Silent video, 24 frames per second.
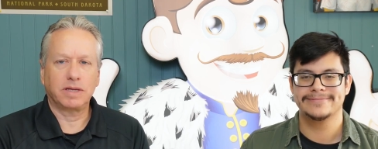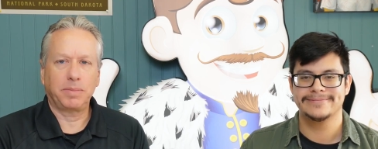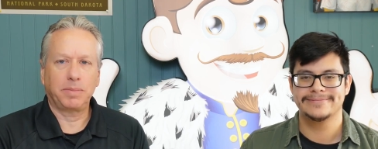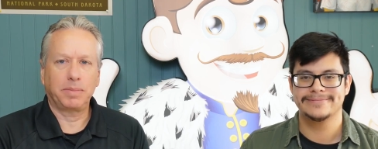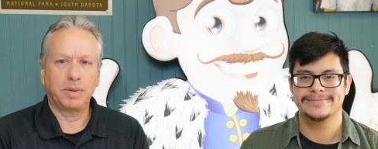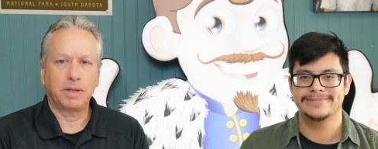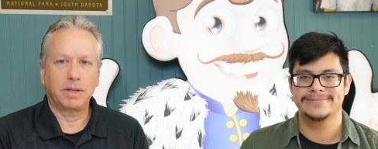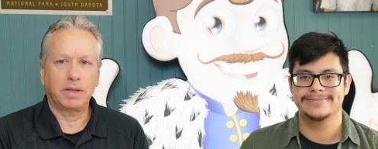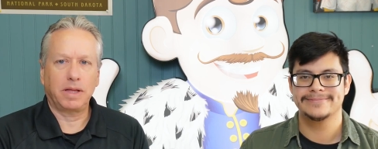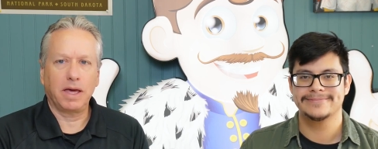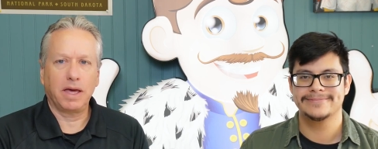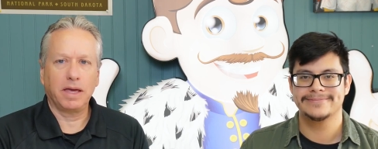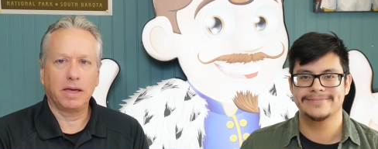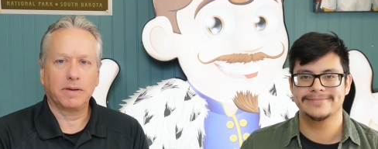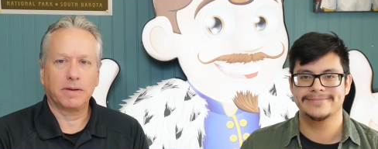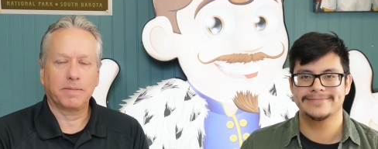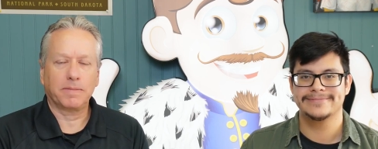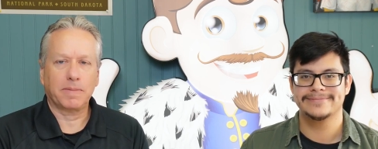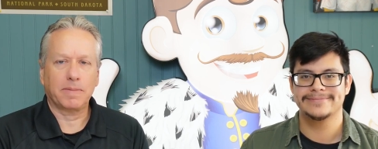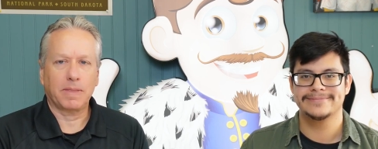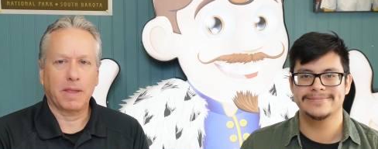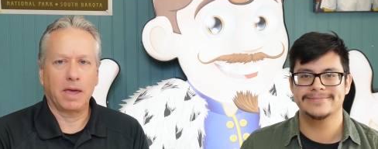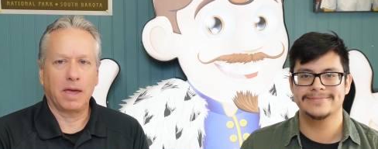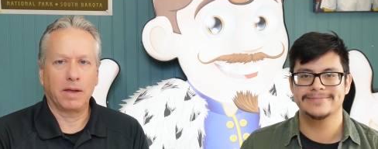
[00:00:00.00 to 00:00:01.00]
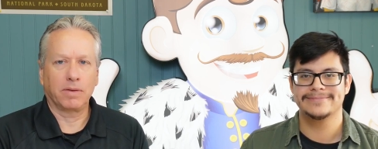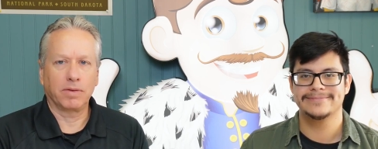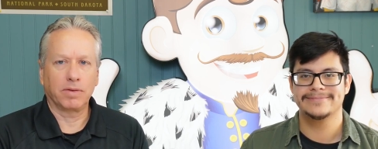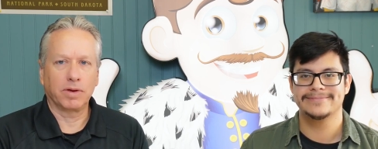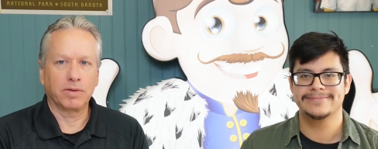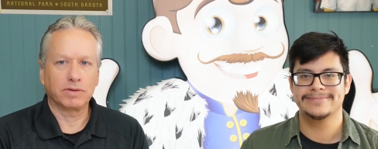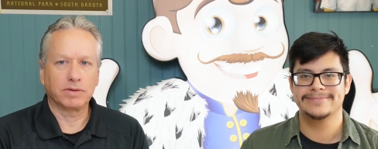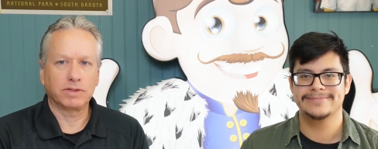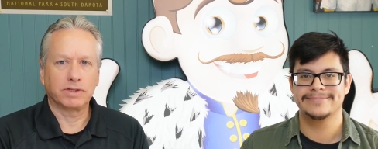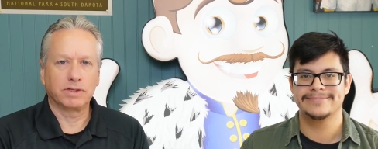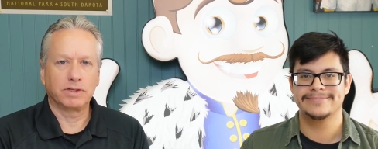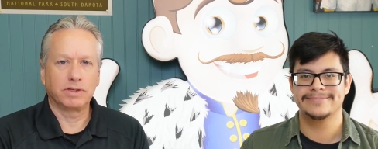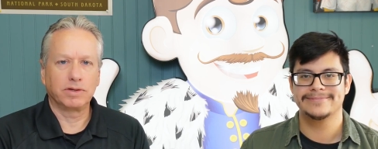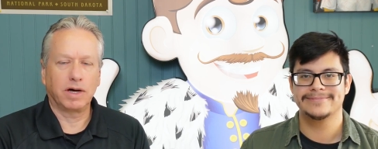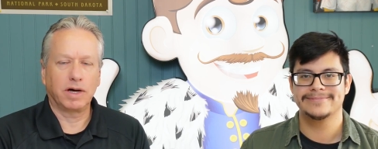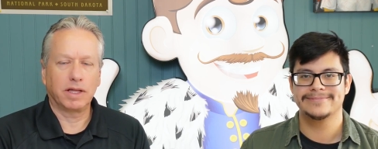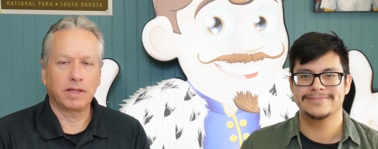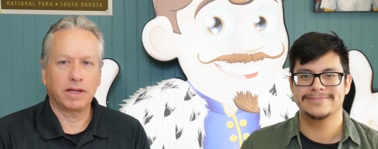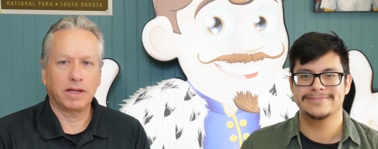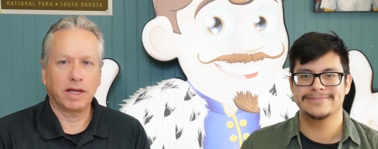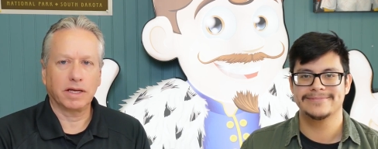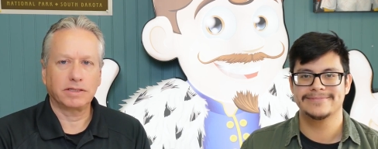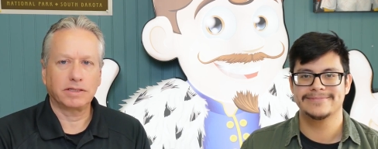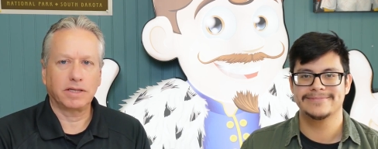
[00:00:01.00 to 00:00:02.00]
Speaker 1: up and a like, and we will see you
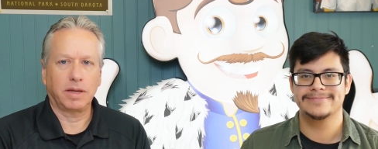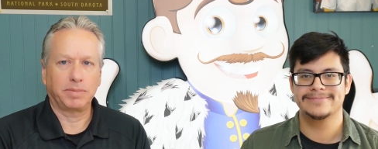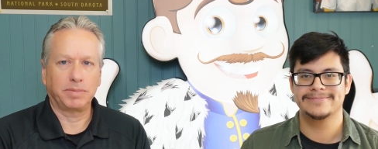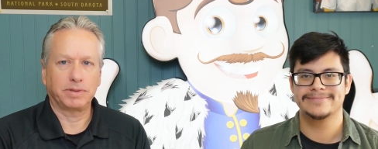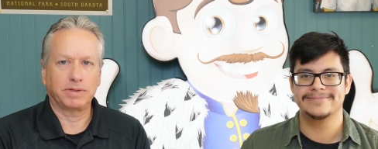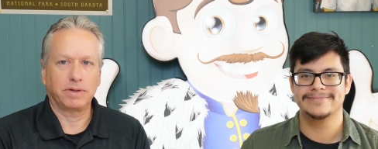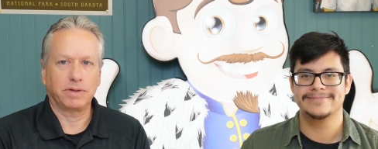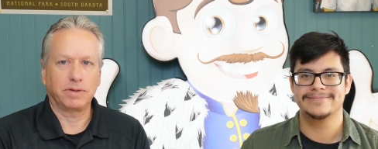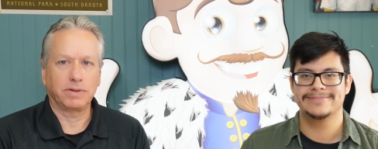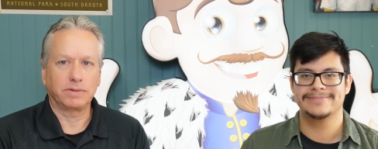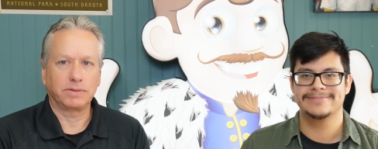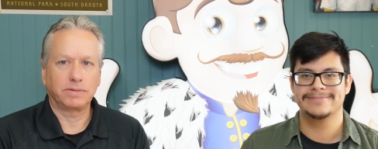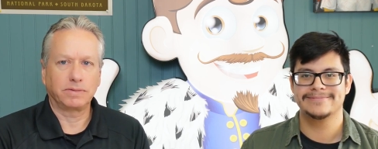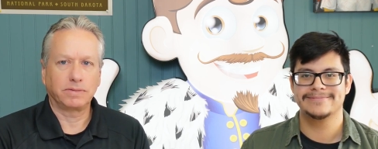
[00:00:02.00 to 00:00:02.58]
on the next episode.